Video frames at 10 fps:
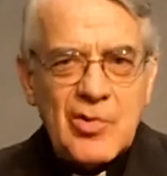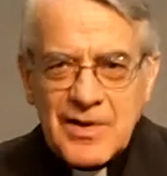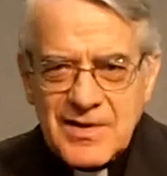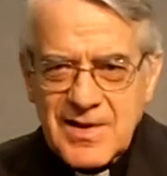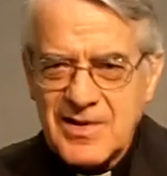
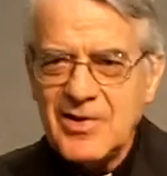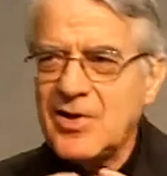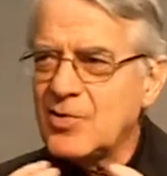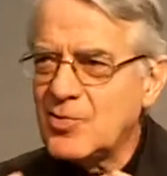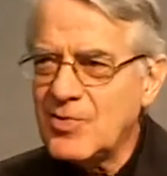little
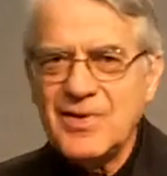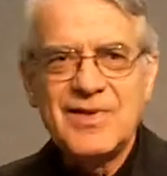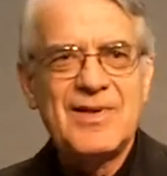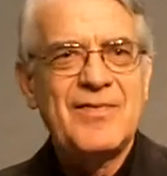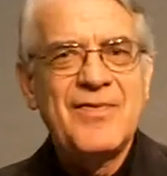in a too
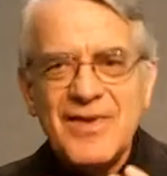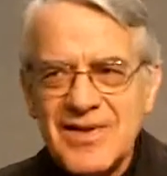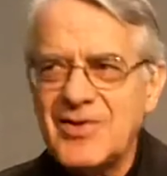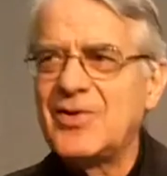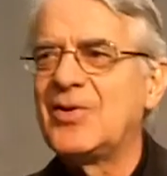little
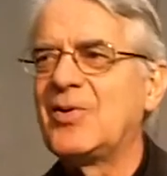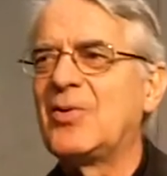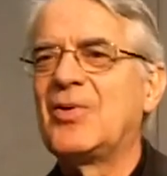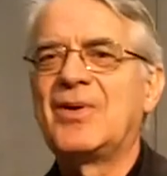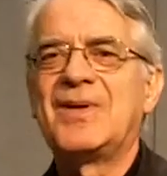field,
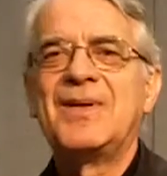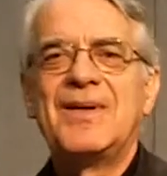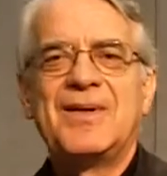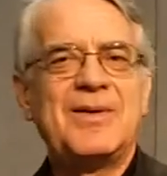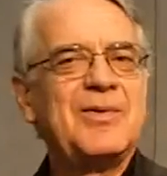or
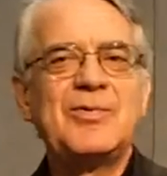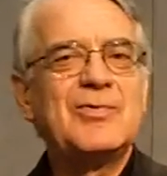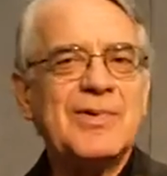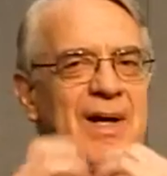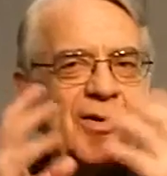
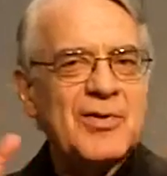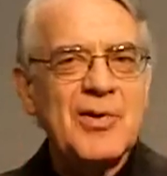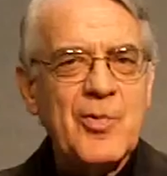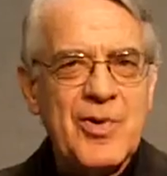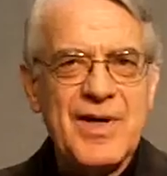you are
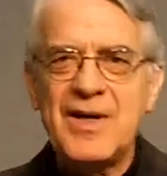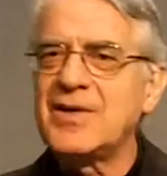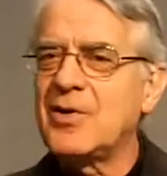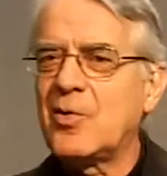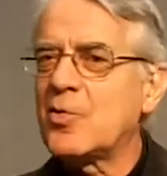not
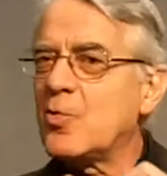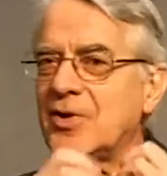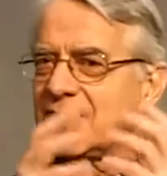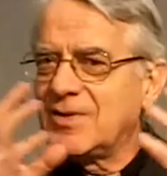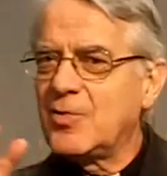aware of
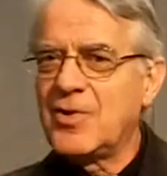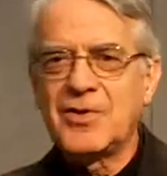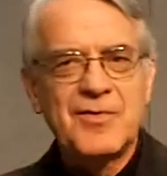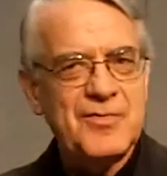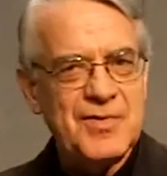what the
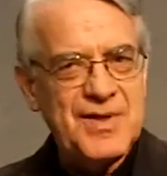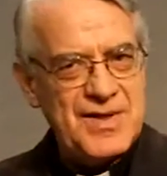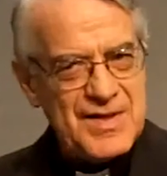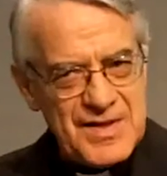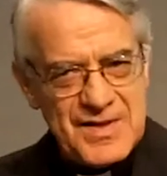world of
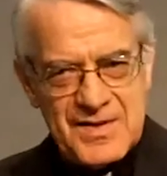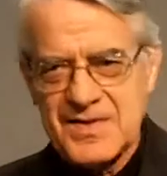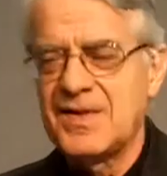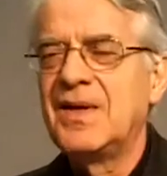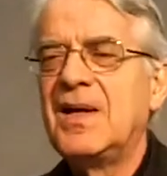today
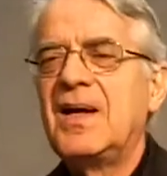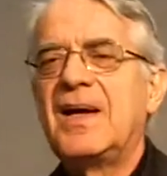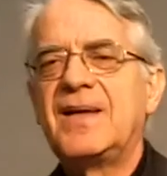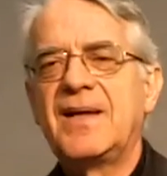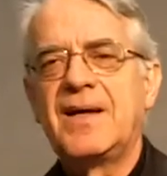is.
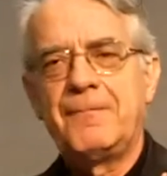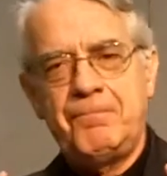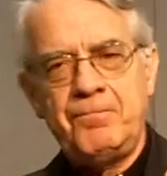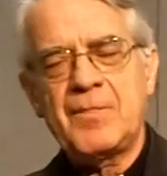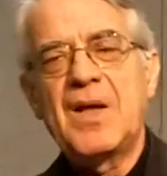And then
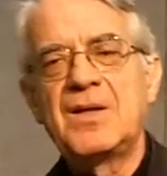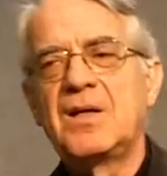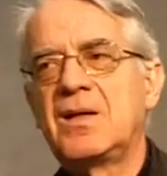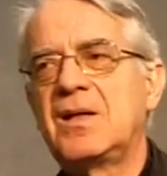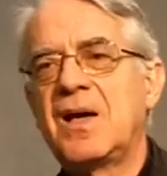
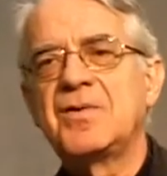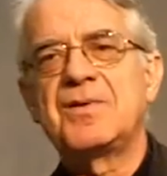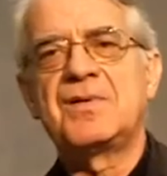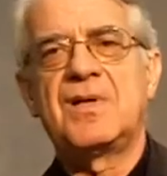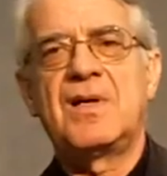the
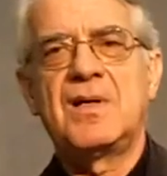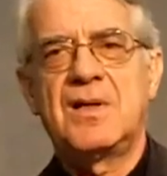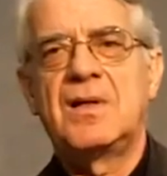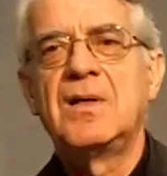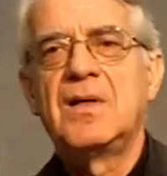
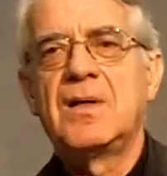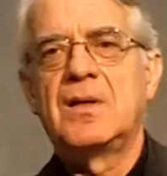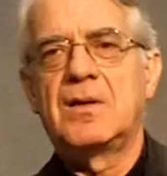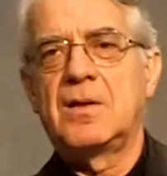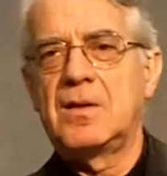diocesan
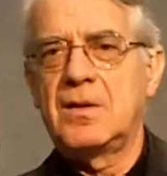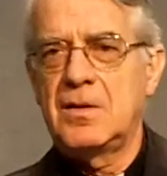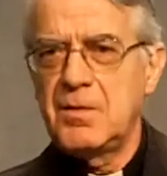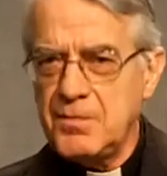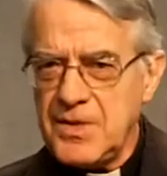
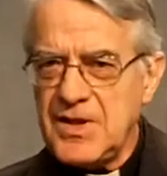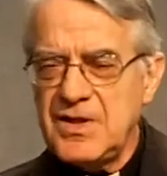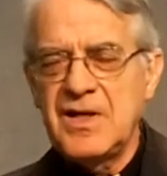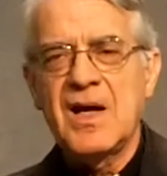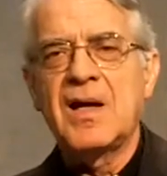
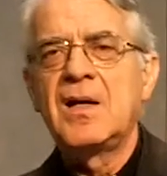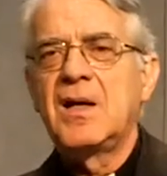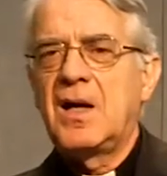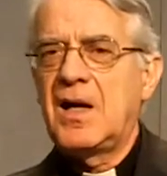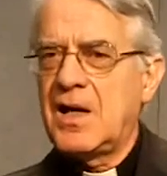media
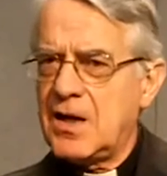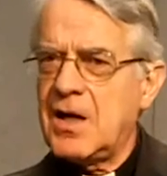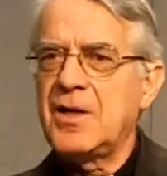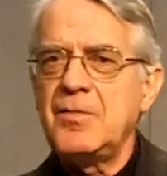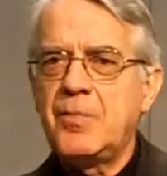
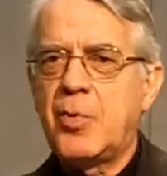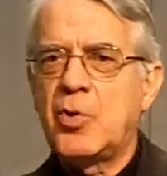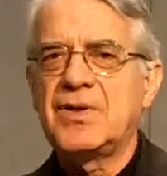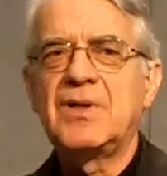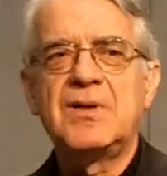are
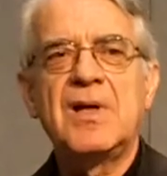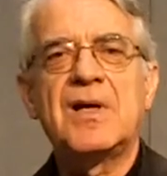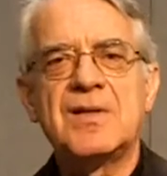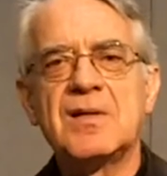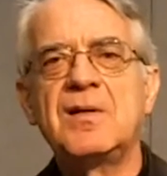important
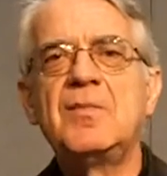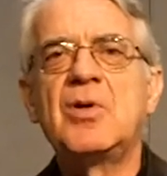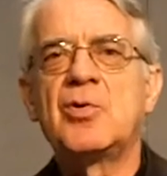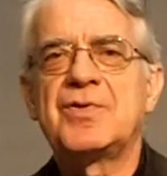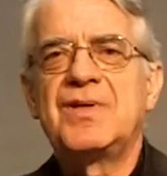exactly
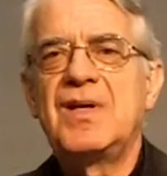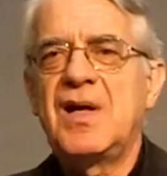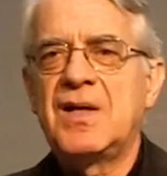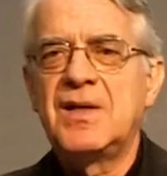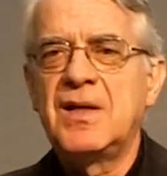because
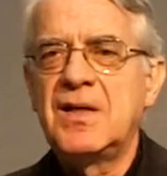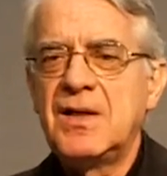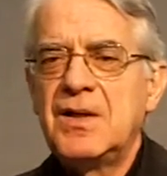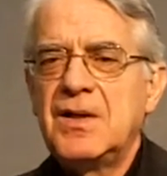they are the